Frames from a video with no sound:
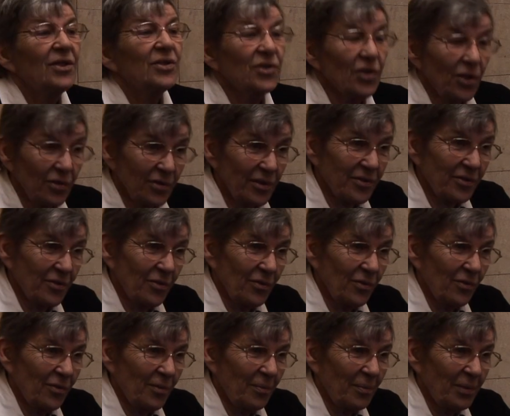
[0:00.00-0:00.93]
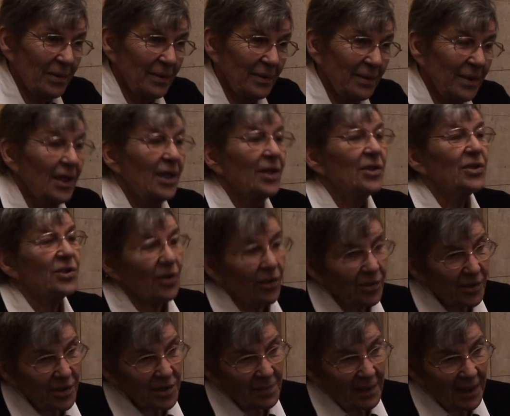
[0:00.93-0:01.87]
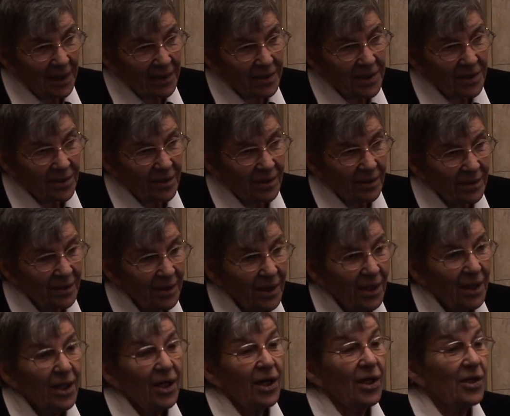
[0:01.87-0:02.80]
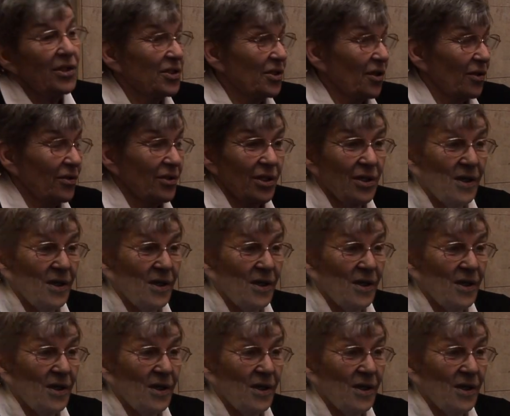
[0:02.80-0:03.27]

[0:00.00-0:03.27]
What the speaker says: John Thorpe, John Smithson and John